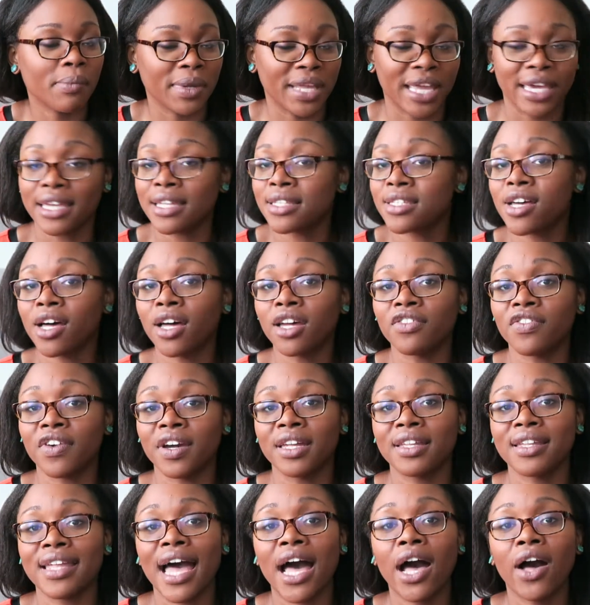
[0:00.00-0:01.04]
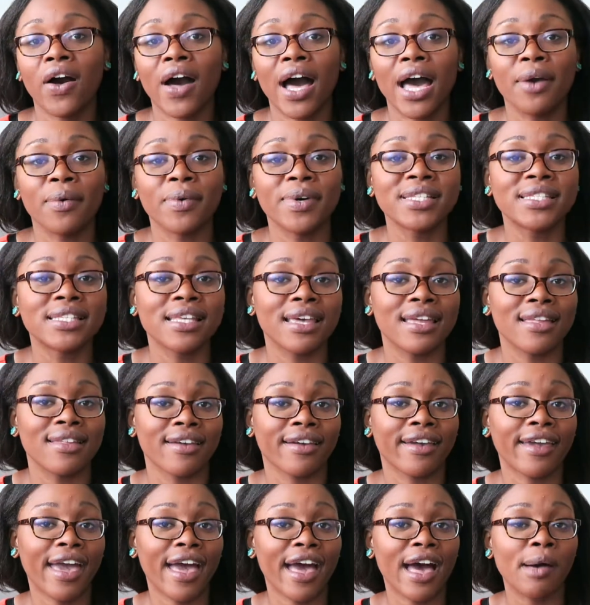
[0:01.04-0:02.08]
But I can tell you right now, I was in
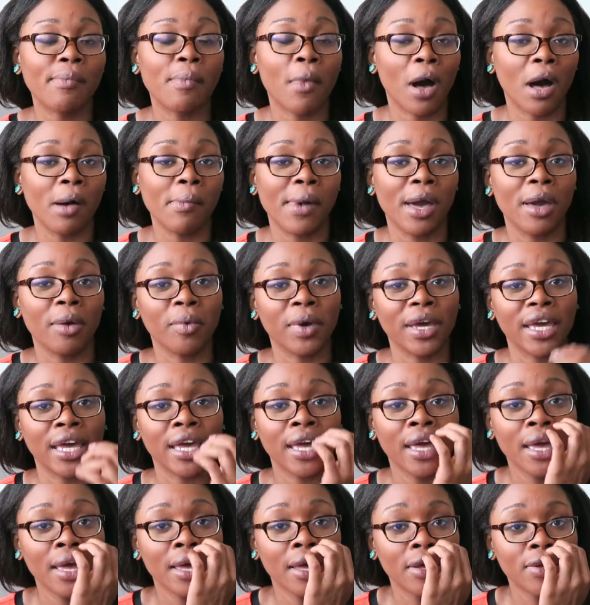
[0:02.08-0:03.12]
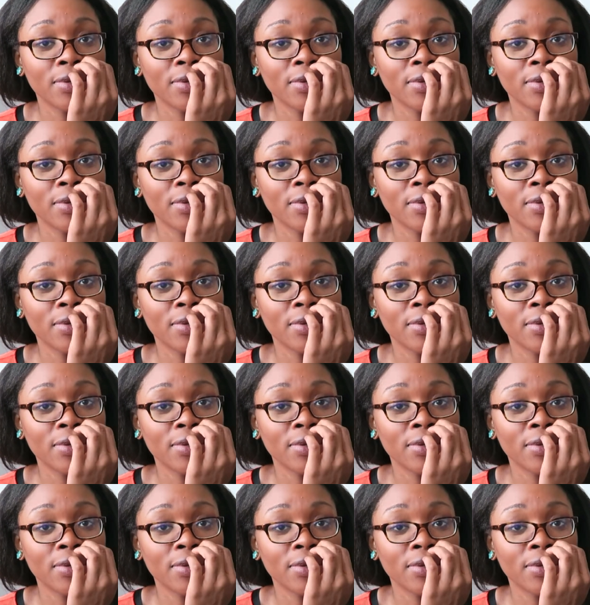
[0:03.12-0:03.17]
a cab on my way